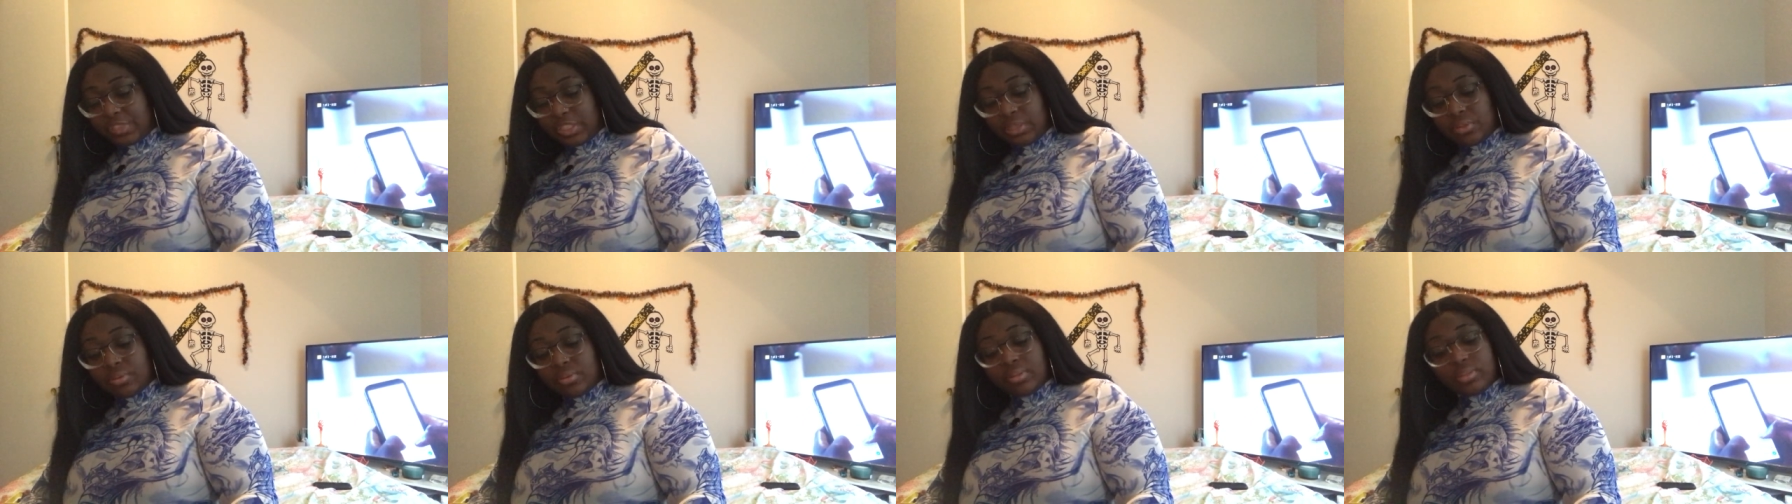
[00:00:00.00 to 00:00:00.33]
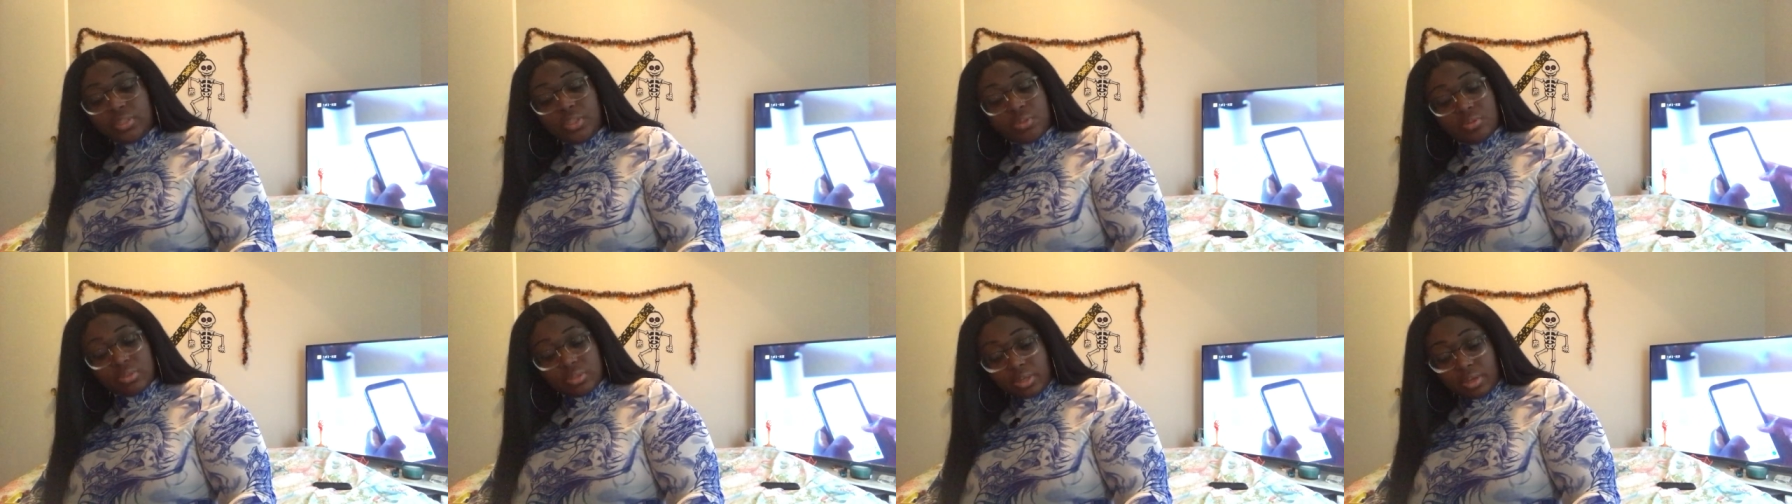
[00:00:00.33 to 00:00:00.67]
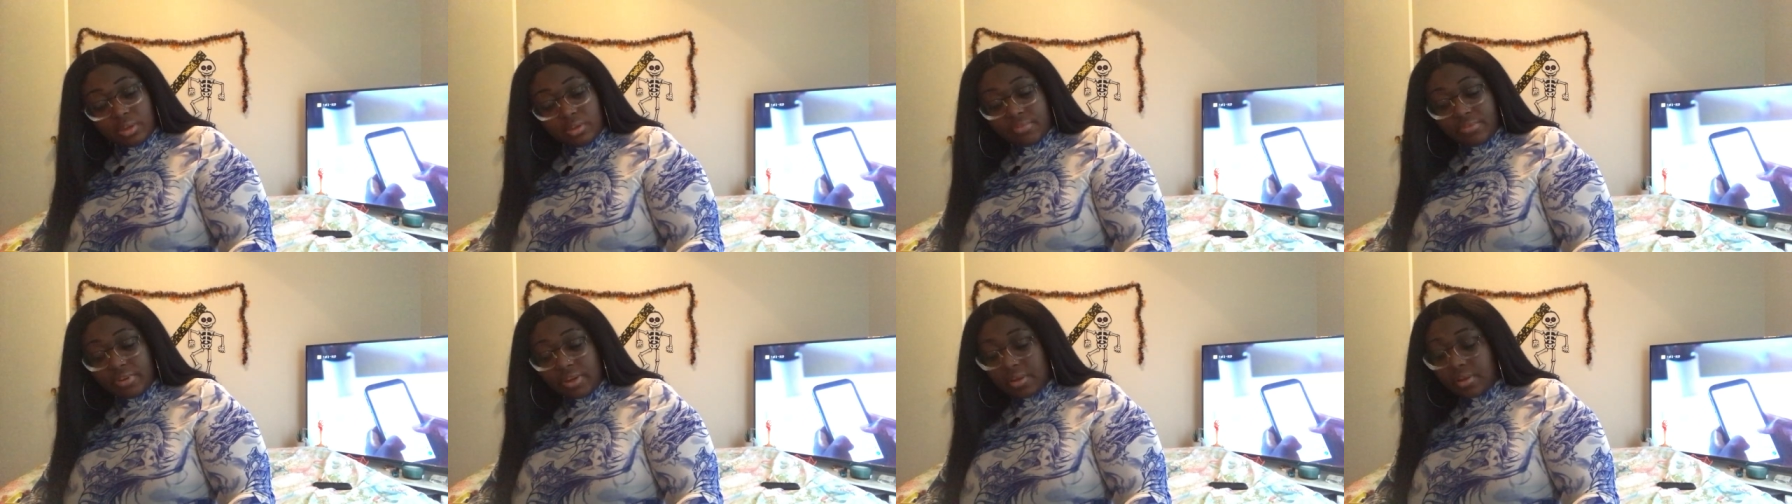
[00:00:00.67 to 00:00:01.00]
you you
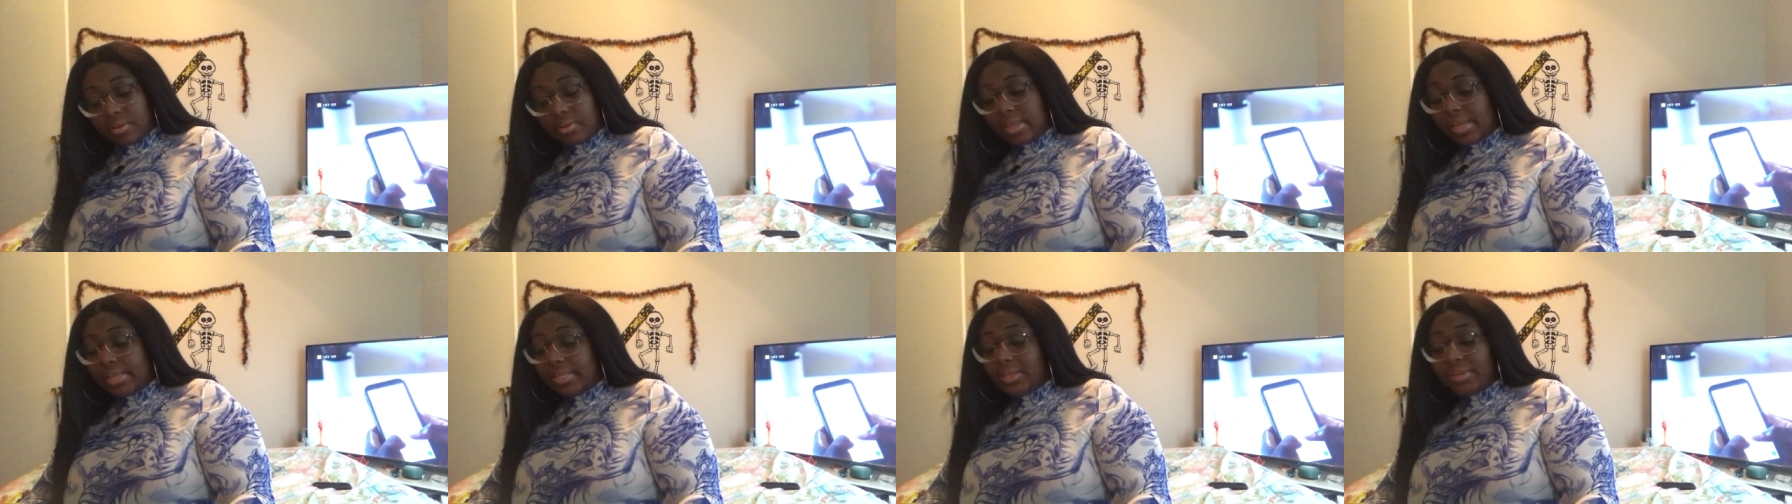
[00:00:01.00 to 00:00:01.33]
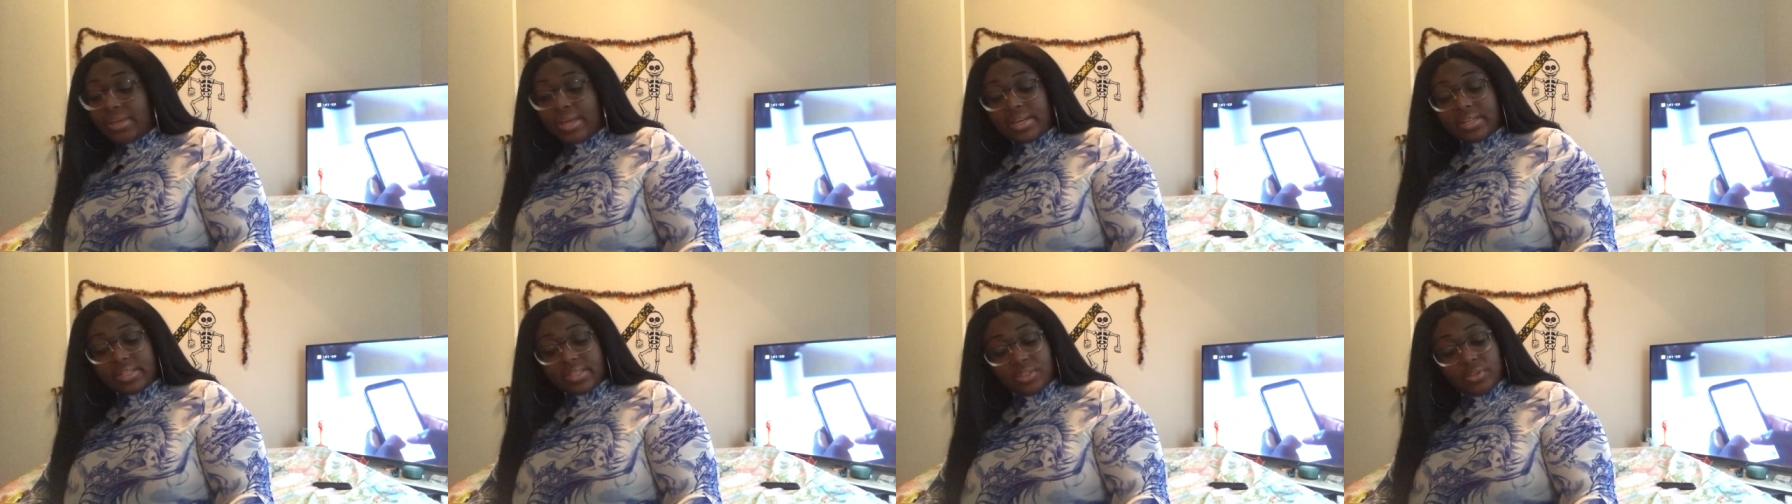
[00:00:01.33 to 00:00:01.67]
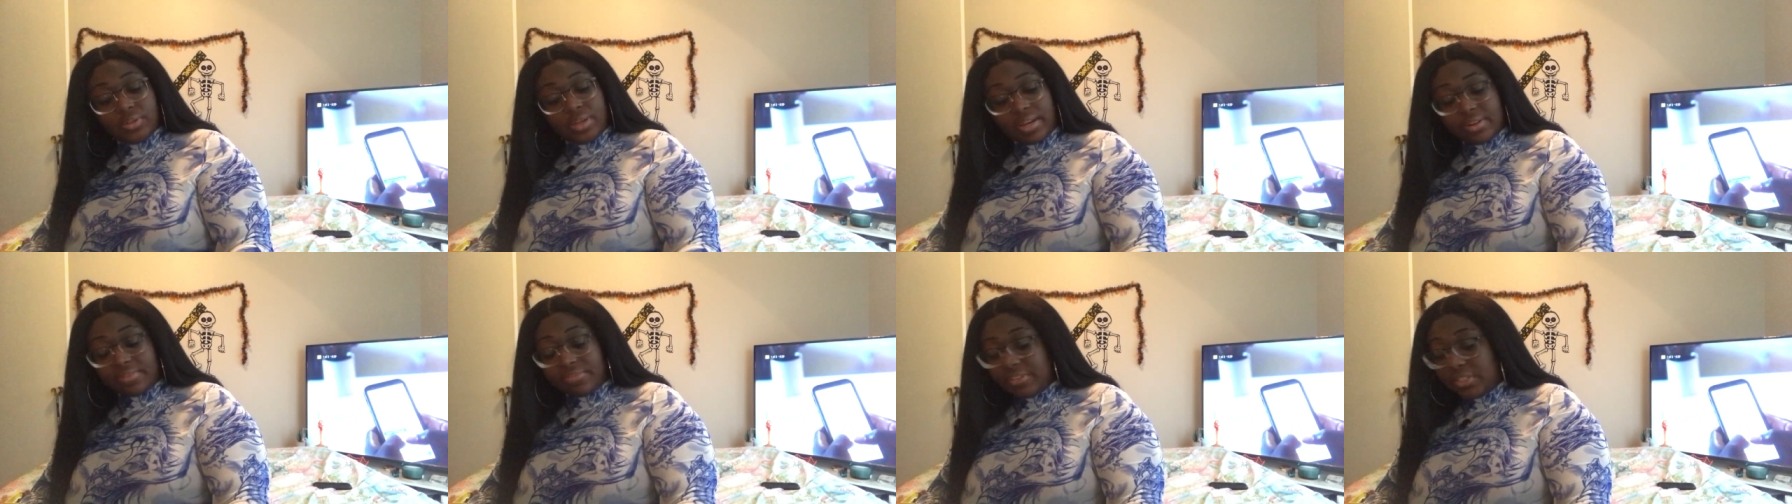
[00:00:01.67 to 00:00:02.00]
told Virgo, like you gotta
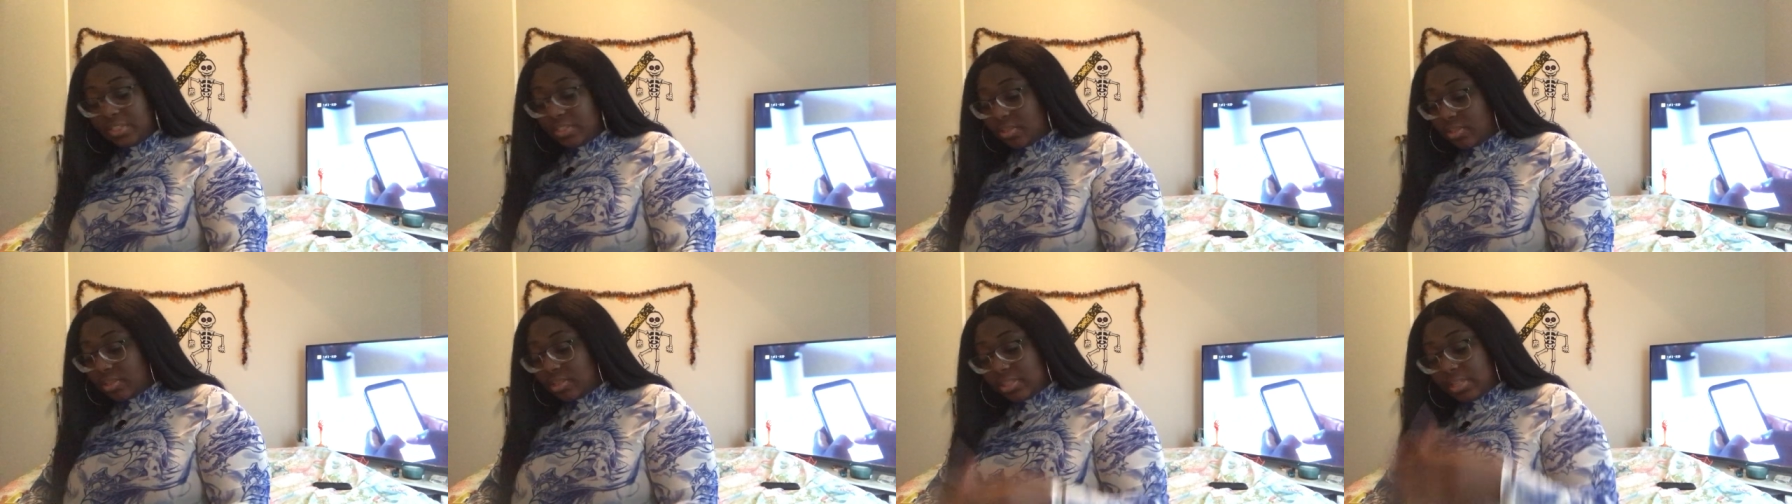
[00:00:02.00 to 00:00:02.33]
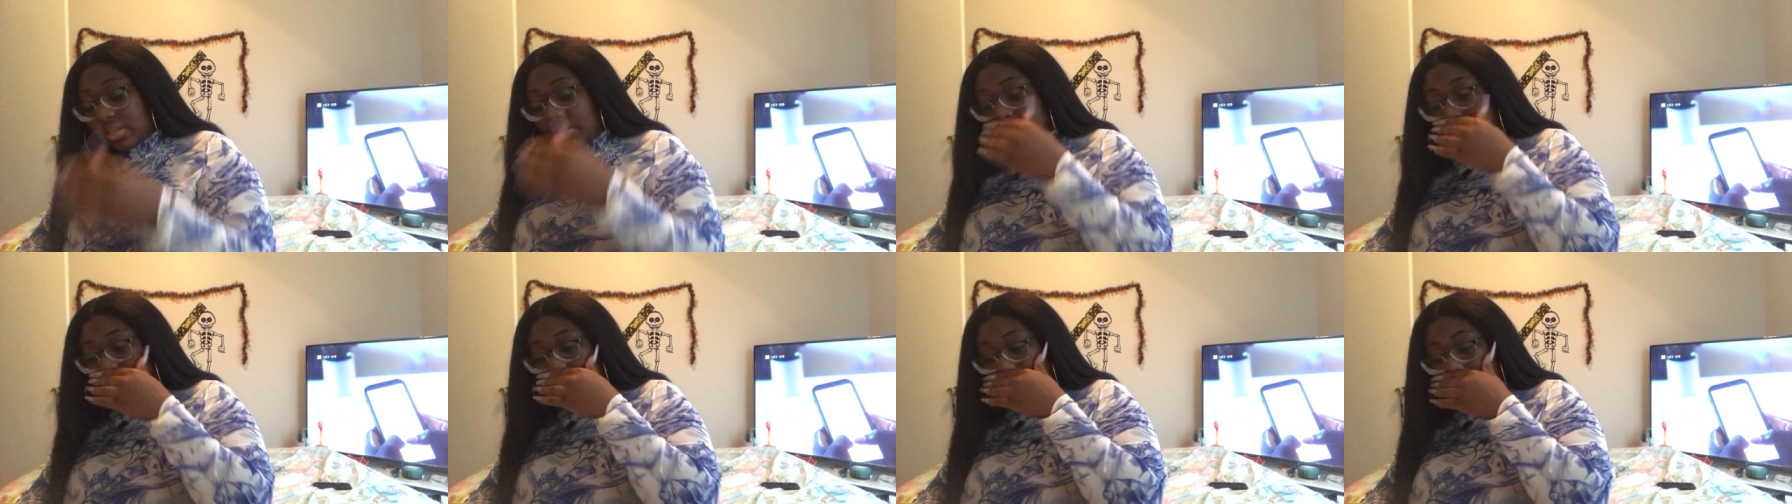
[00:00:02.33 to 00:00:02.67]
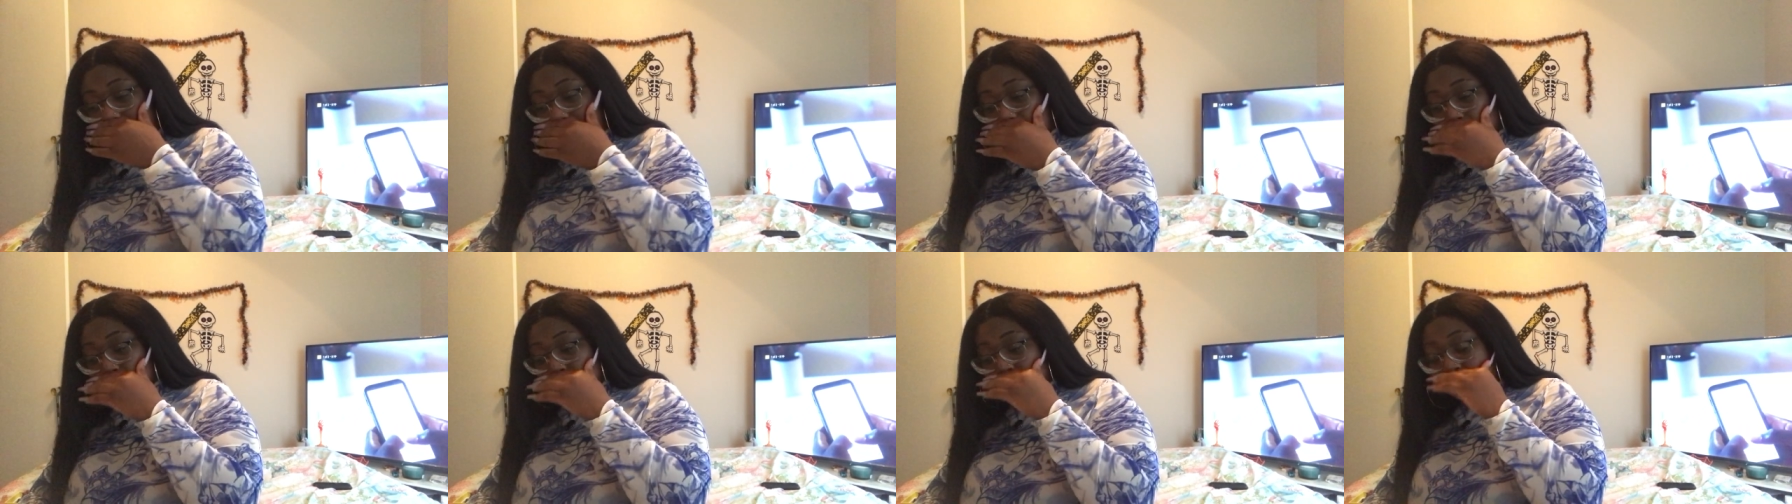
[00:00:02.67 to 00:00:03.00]
you gotta fix yourself
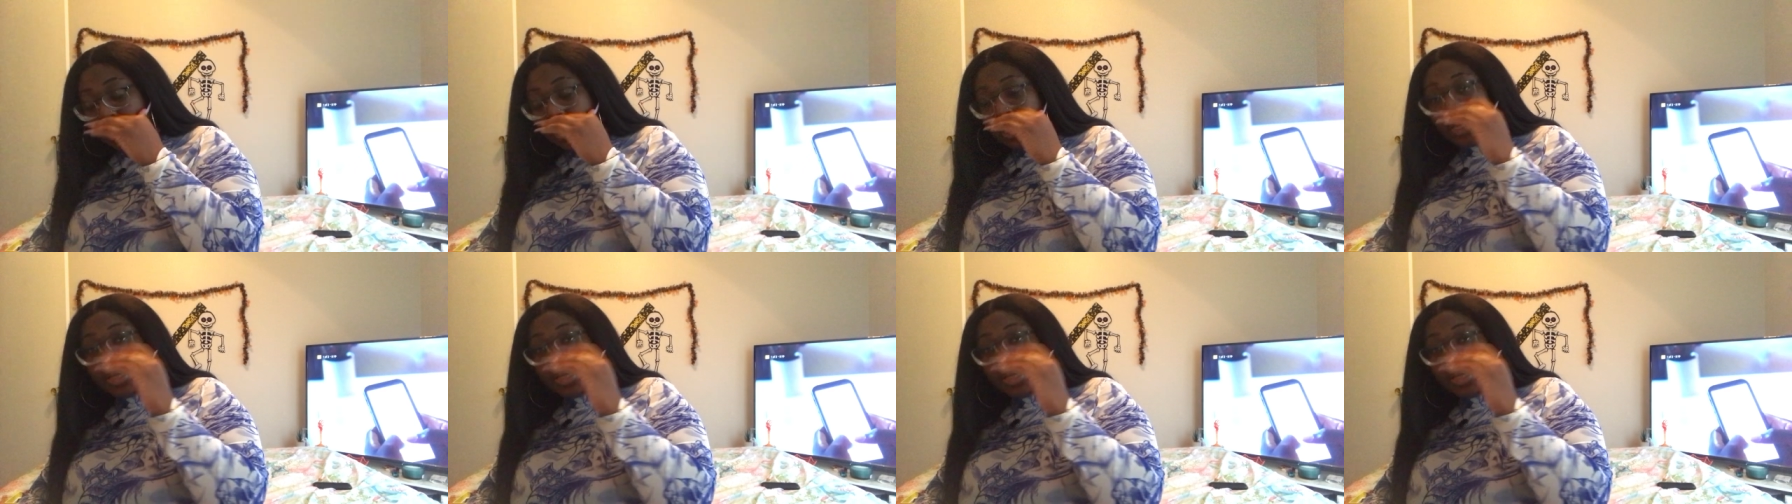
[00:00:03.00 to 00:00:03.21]
first.